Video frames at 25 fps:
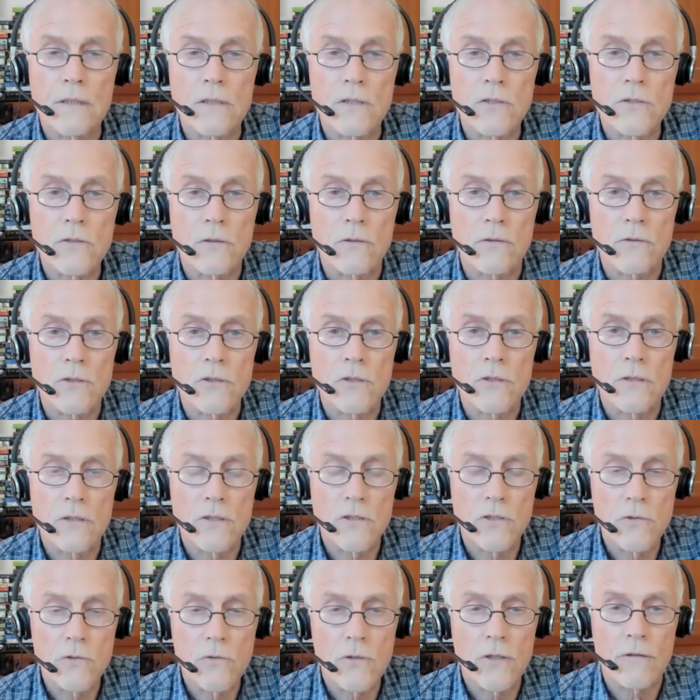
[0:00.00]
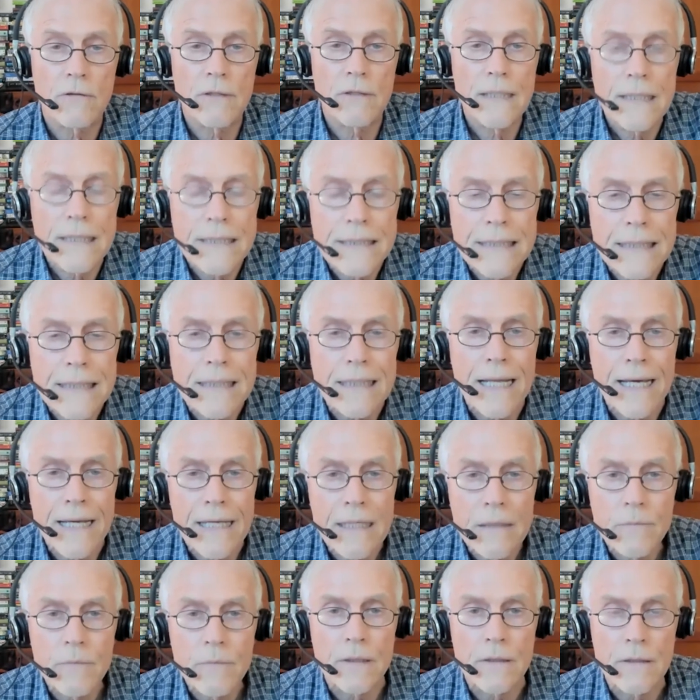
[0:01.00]
solutions do. They're in
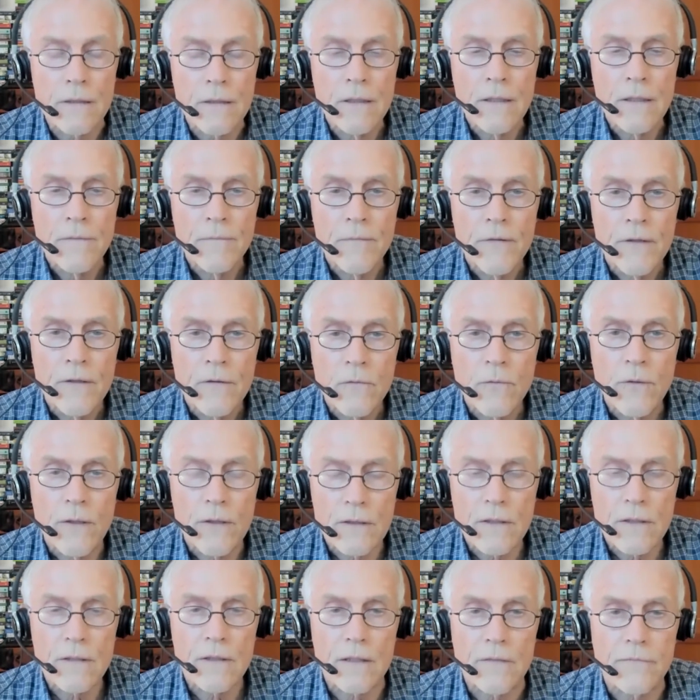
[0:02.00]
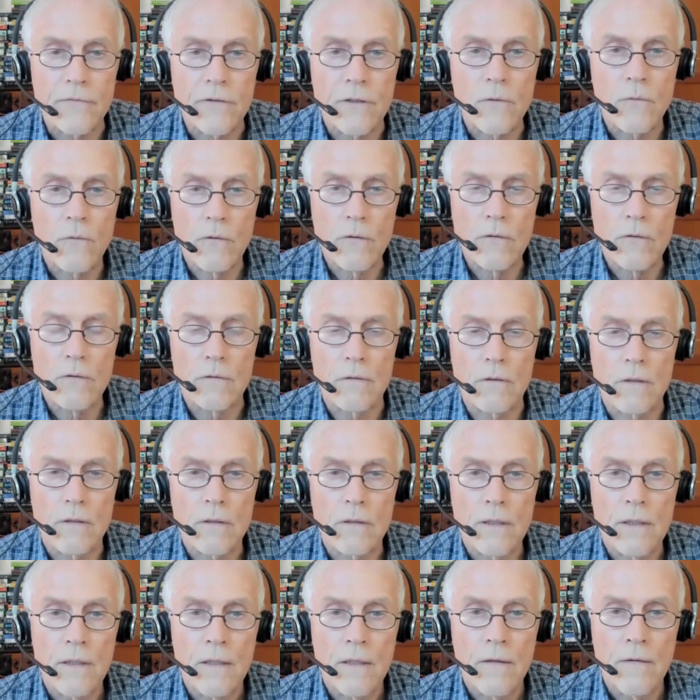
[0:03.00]
alignment with the living world.
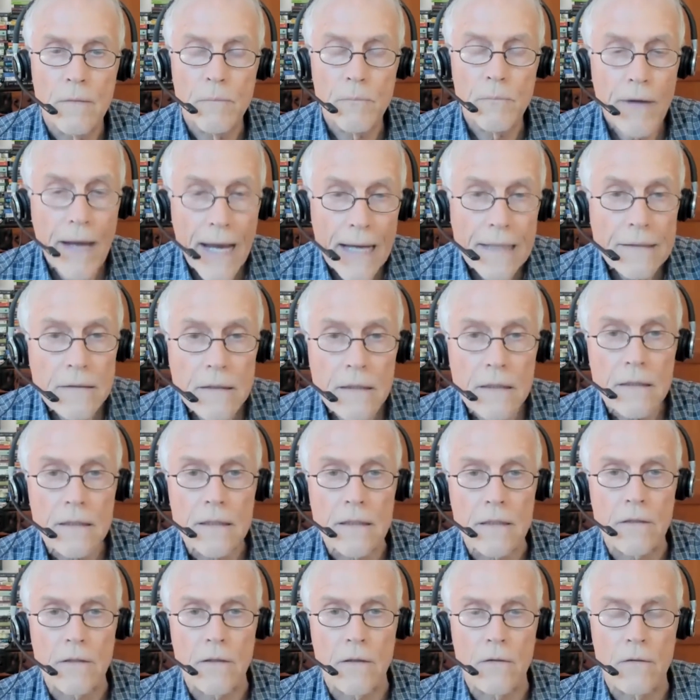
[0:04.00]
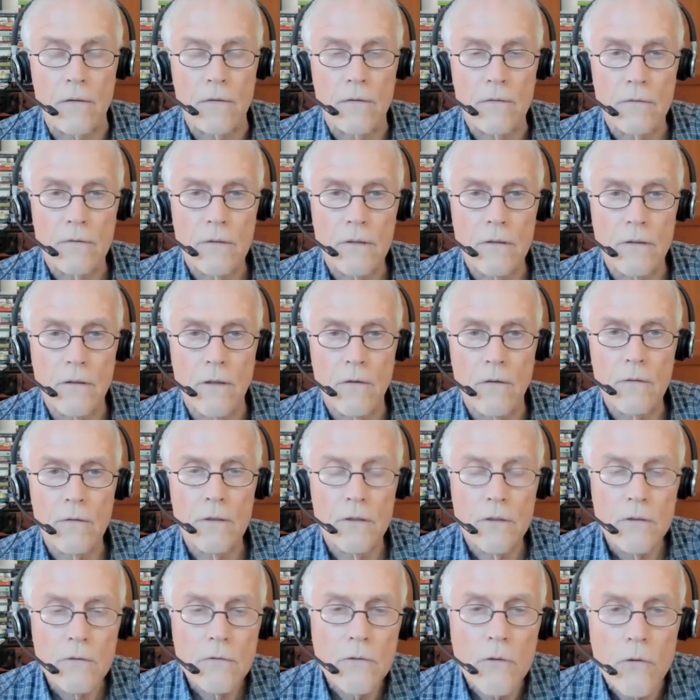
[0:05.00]
Practically, though,
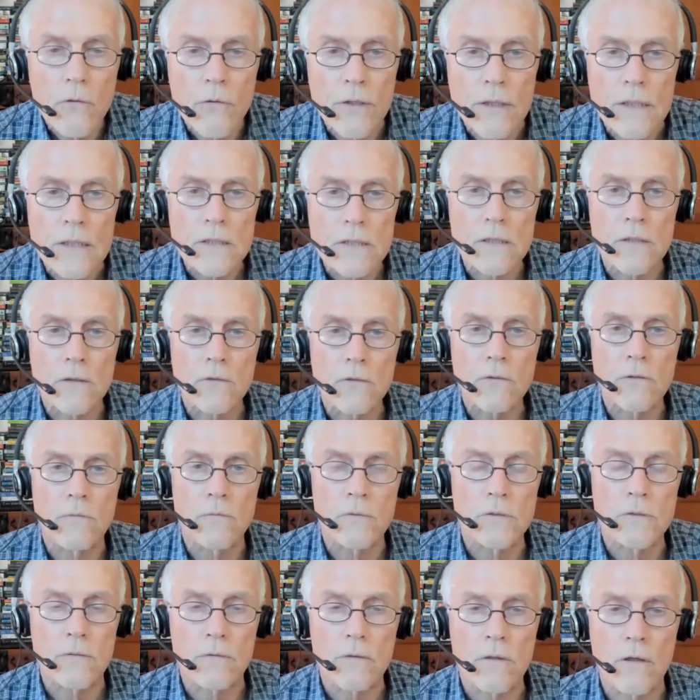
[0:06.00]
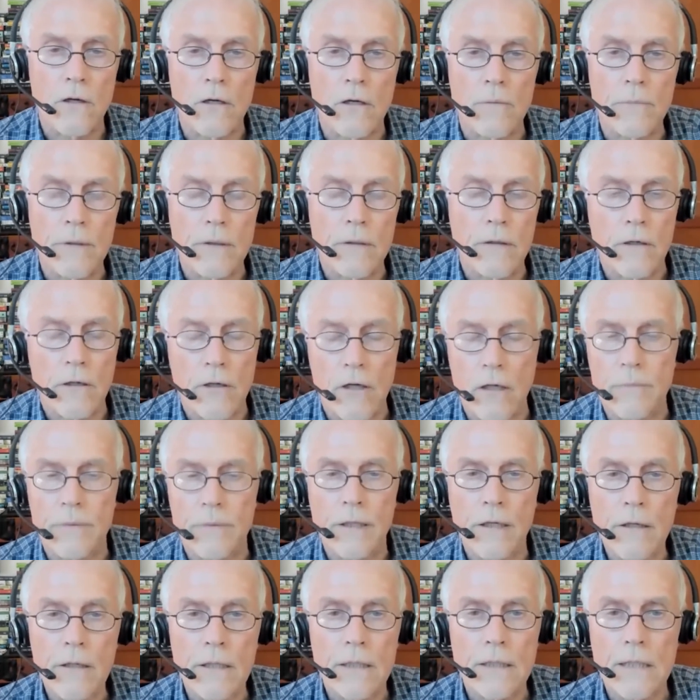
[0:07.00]
and this in terms of carbon
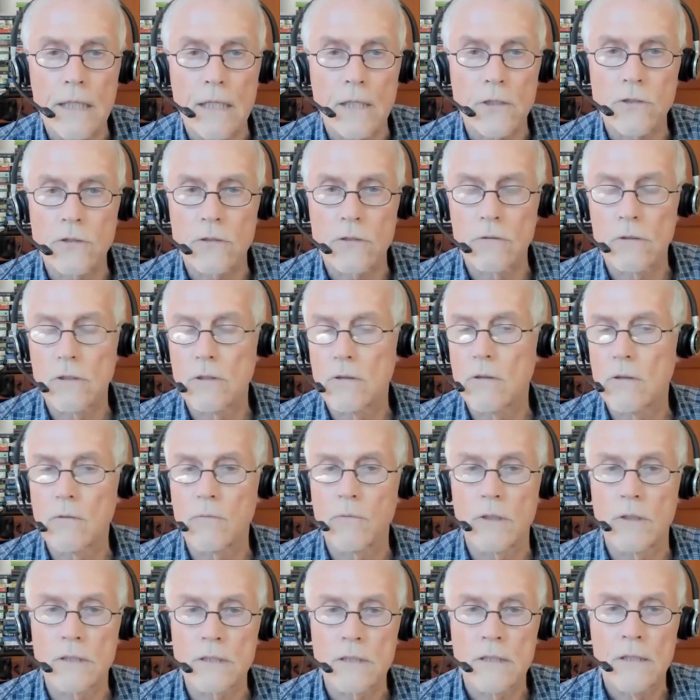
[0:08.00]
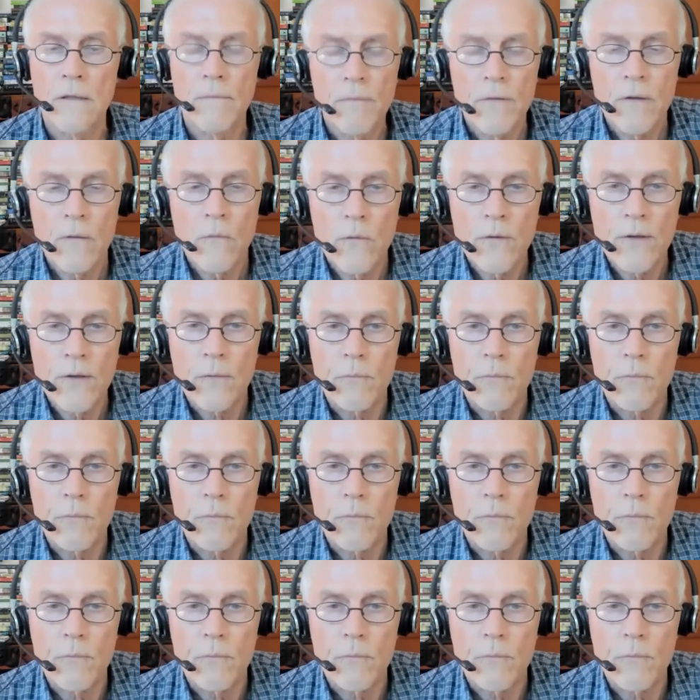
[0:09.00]
architecture. In other words, the